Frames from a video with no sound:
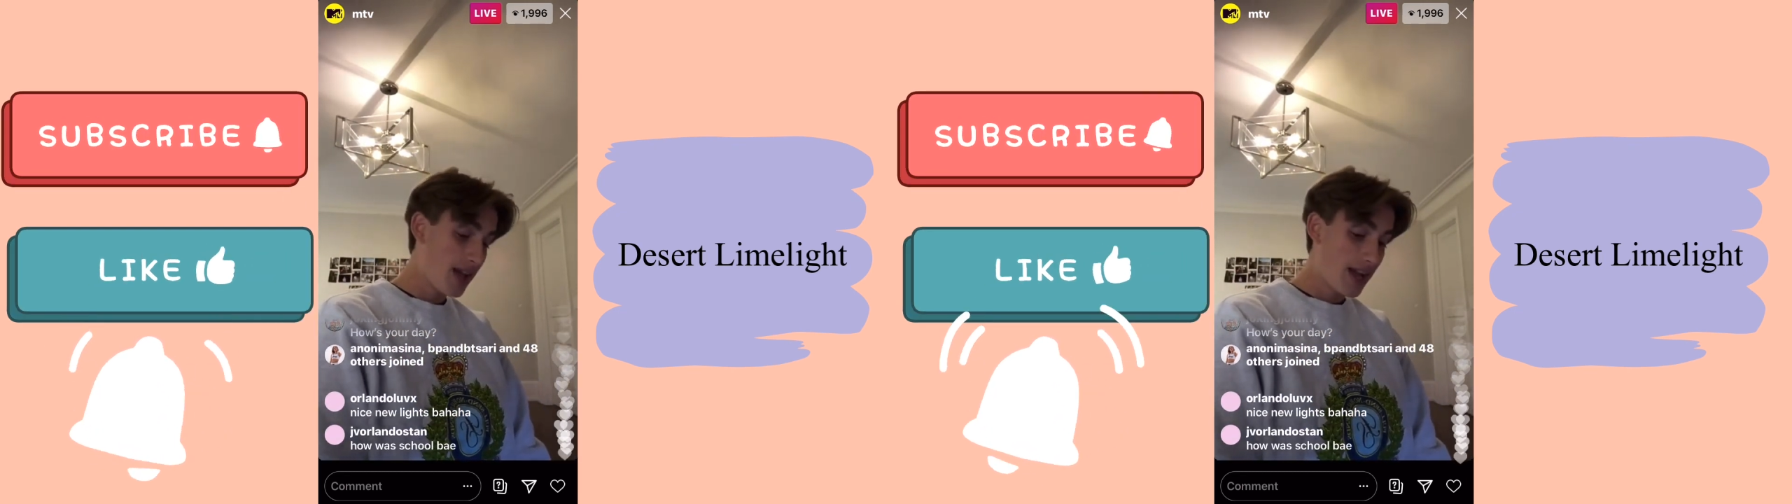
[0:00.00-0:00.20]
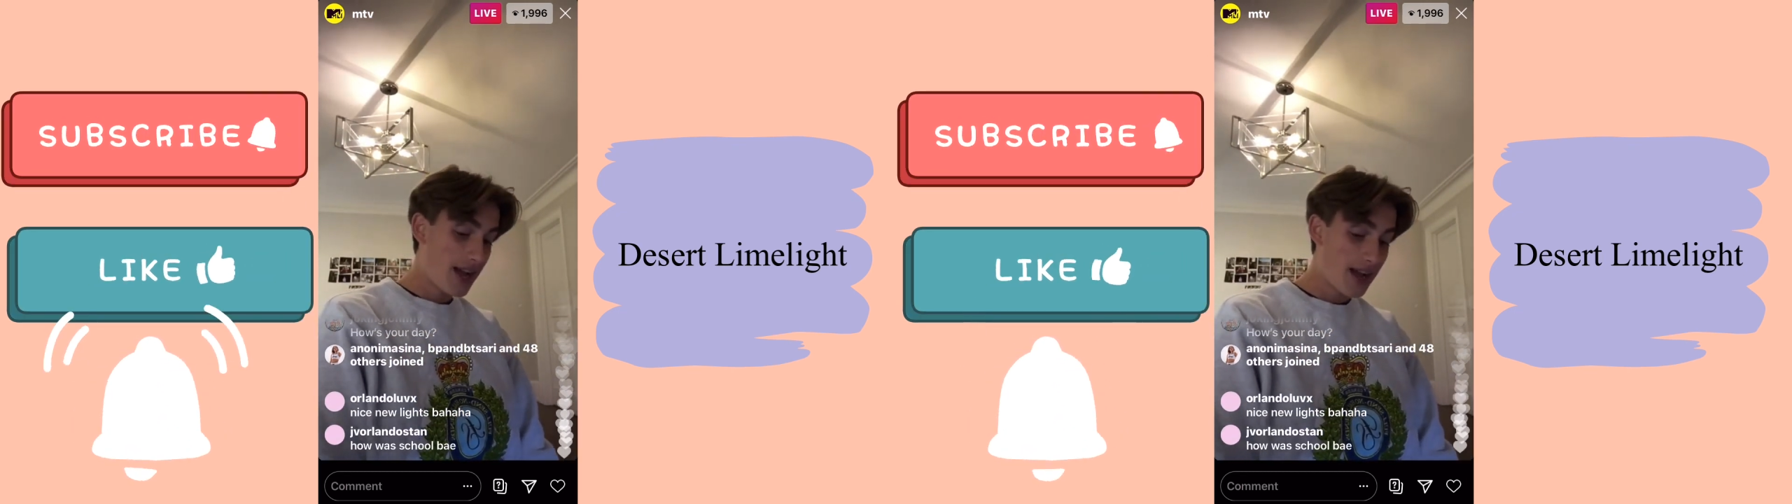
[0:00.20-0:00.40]

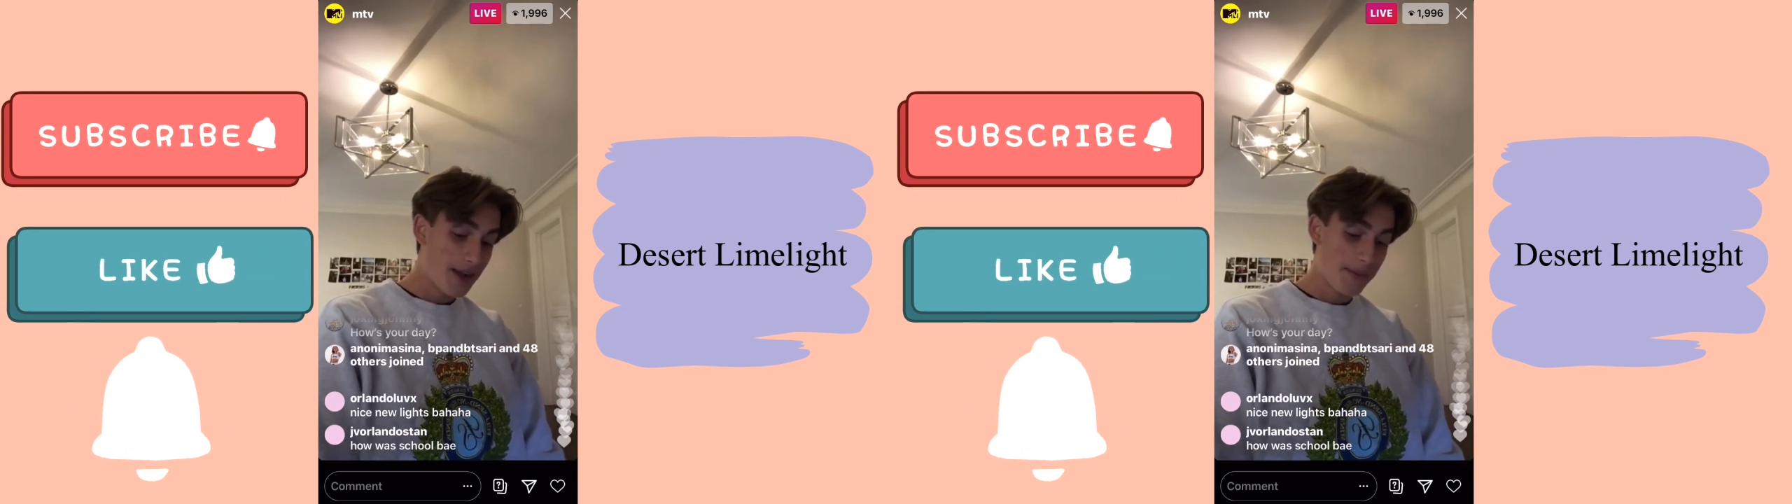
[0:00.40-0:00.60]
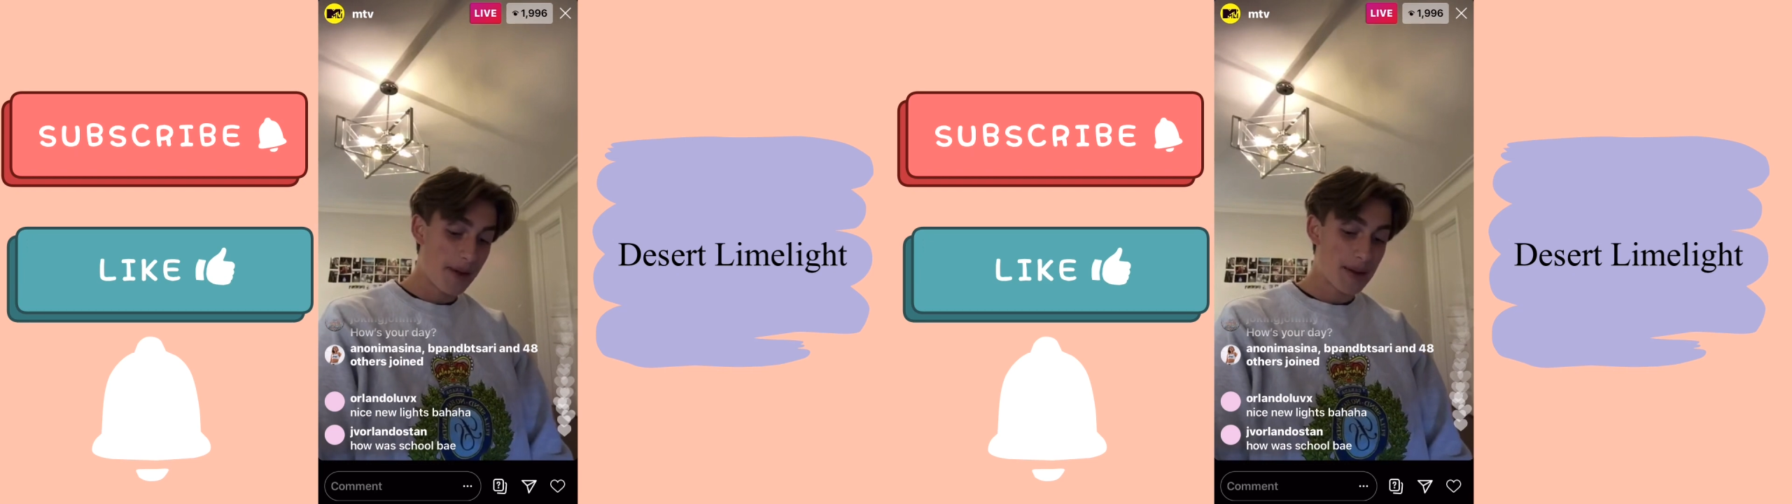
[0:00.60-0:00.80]

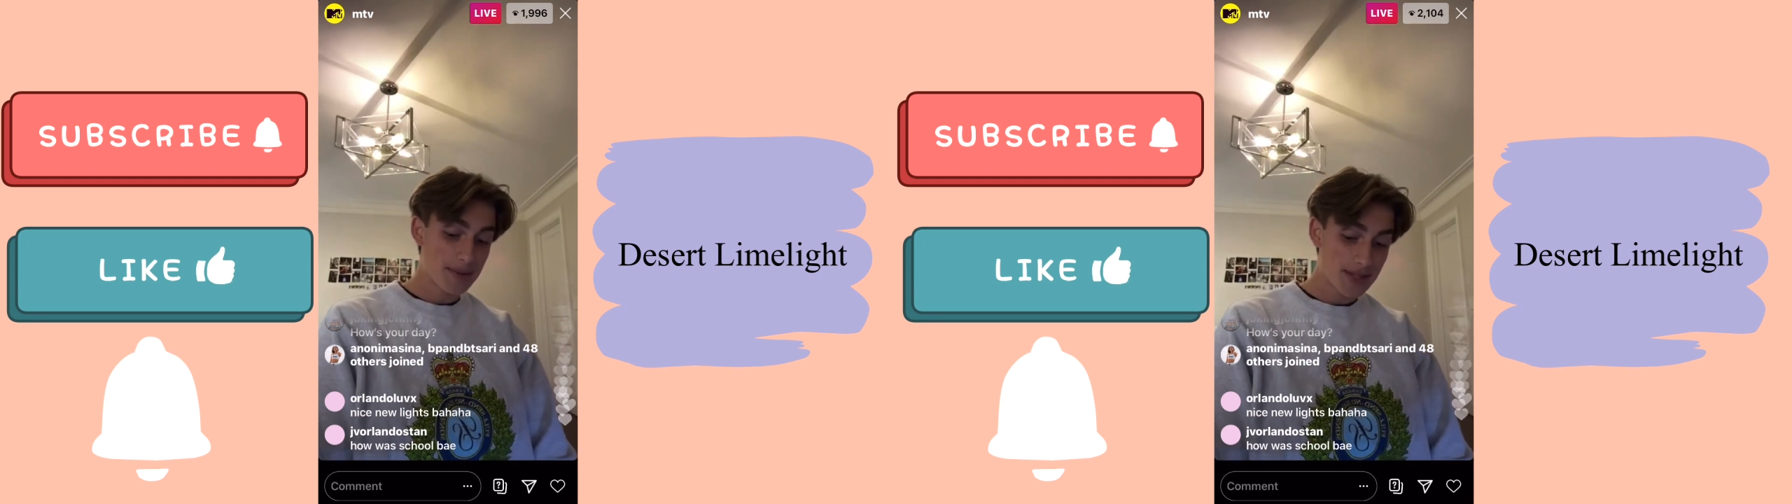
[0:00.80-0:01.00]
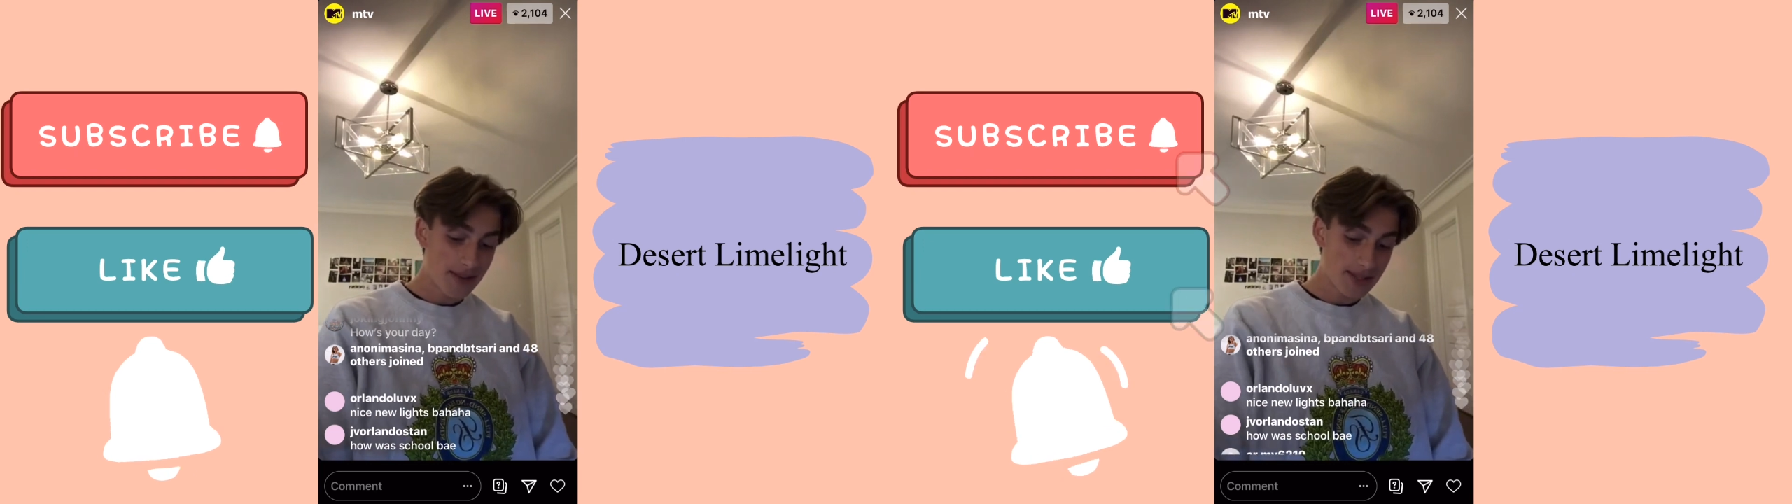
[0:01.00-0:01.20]
I'm
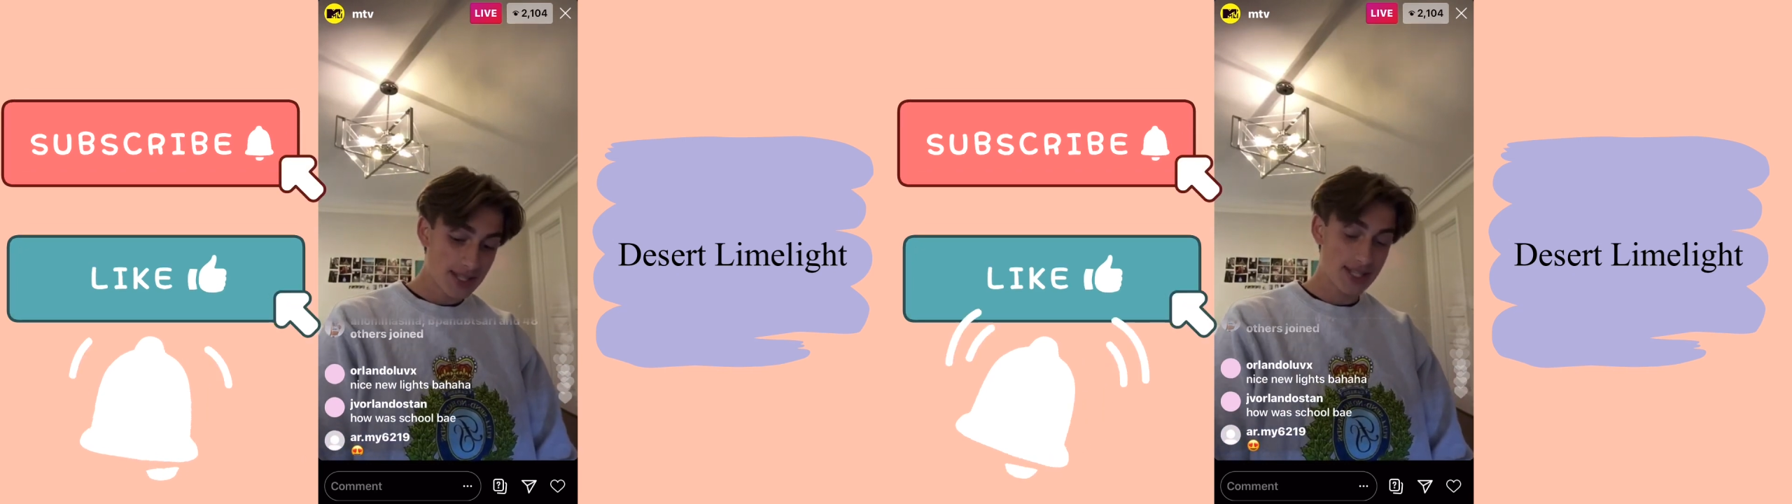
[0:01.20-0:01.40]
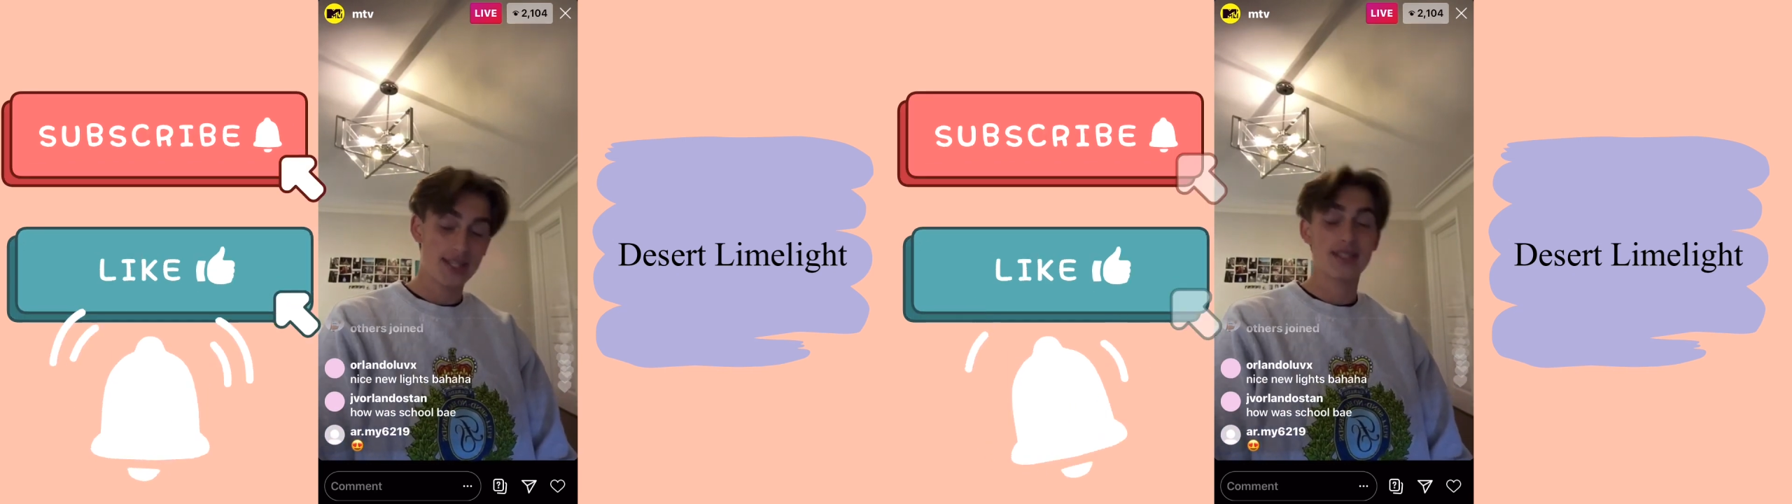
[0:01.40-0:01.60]

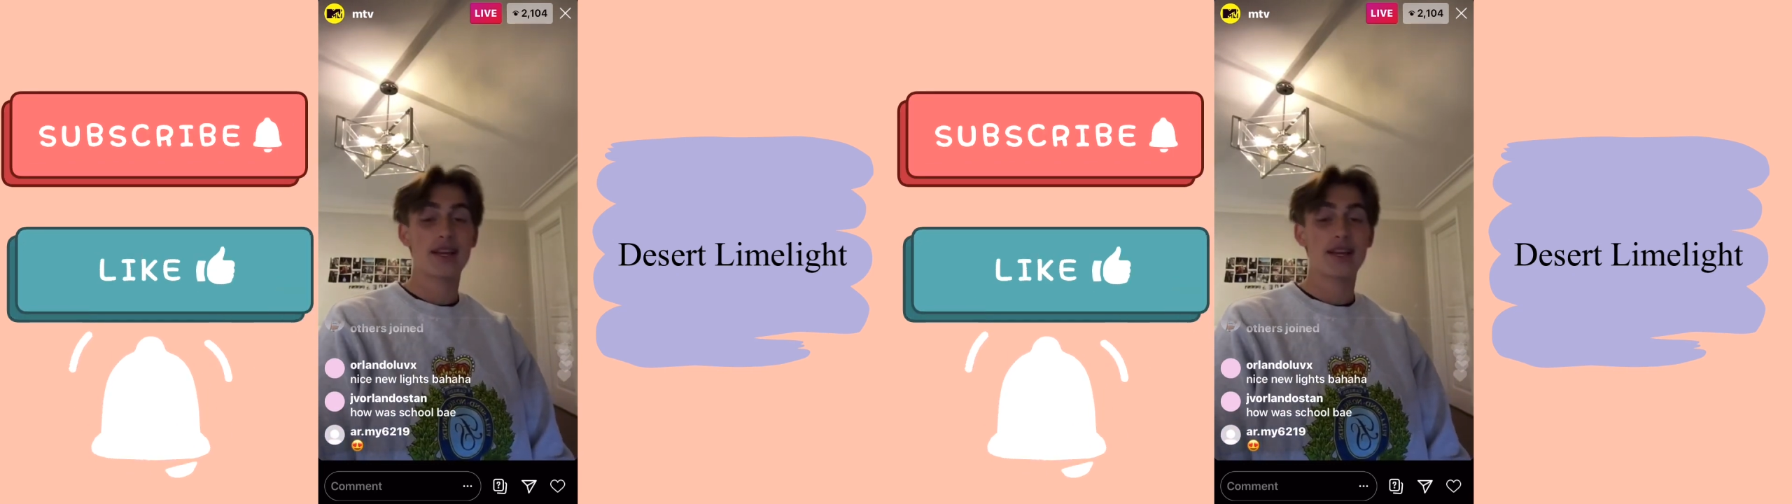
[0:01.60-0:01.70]
17.